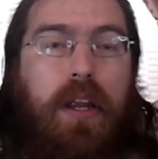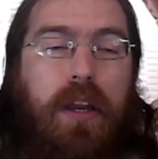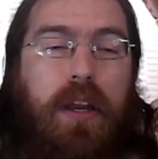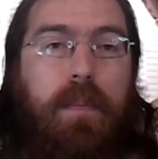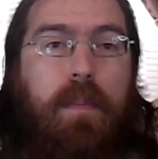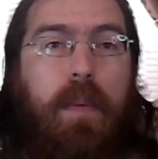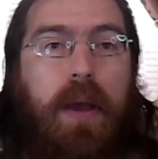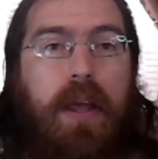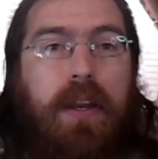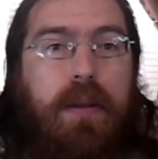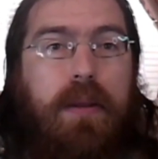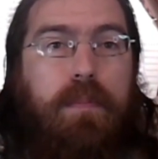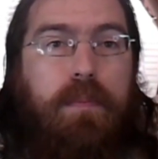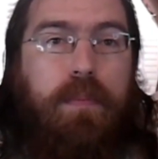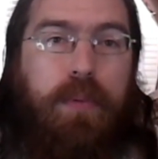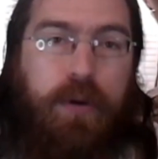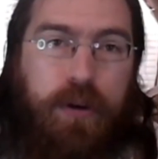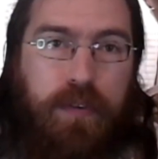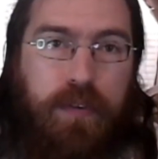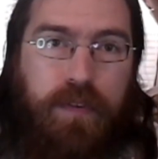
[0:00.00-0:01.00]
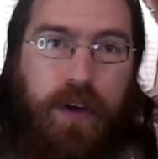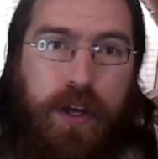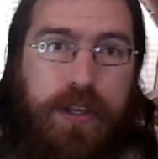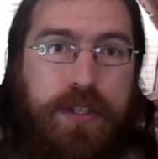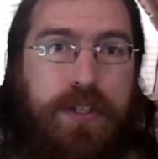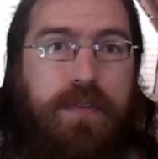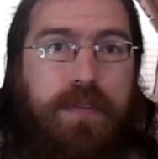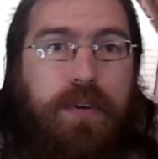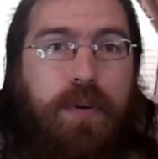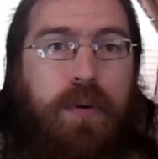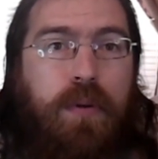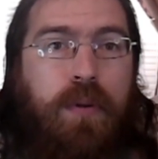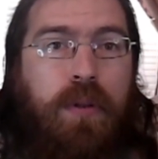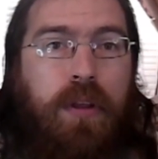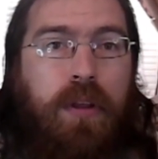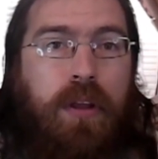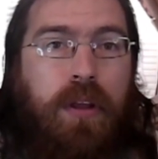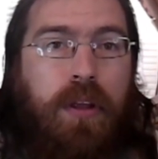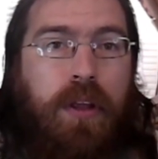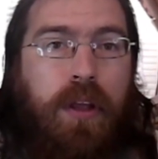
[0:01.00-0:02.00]
Independent Book Festival,
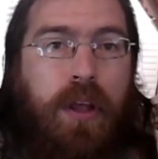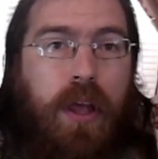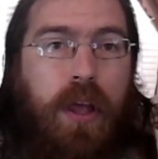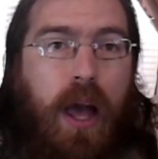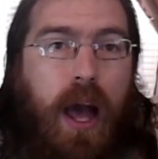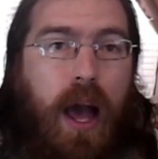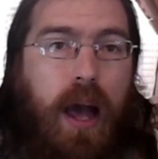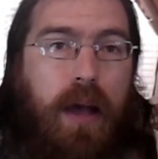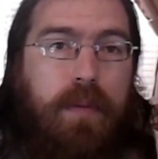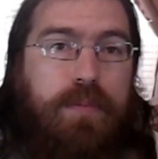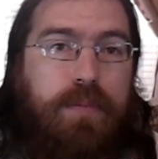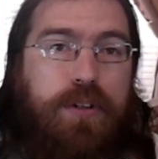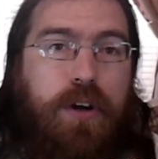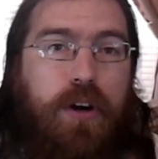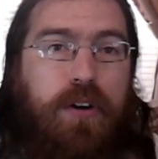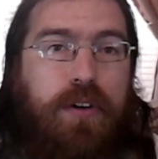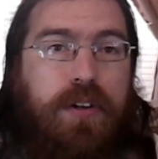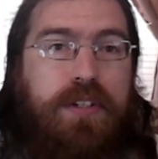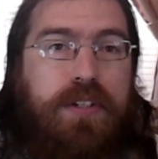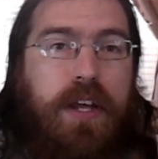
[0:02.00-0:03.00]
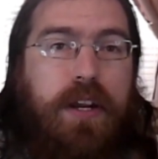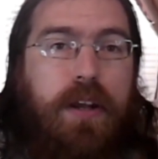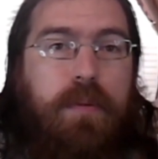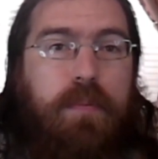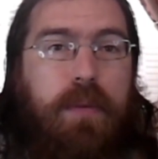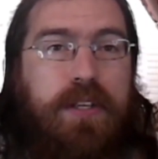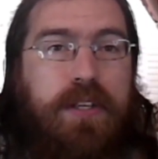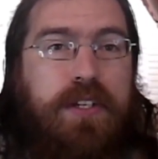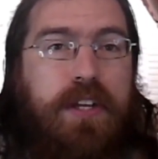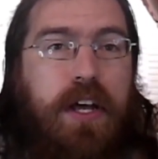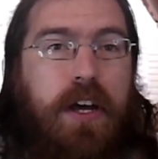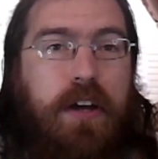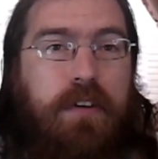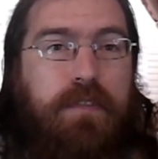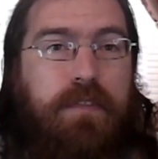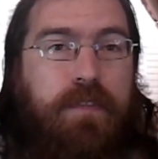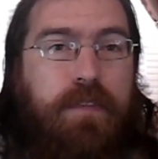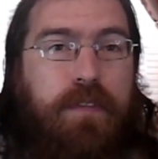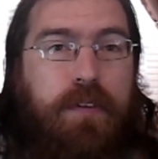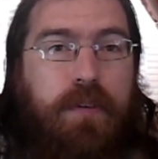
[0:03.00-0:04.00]
I'm starting to set up my stuff,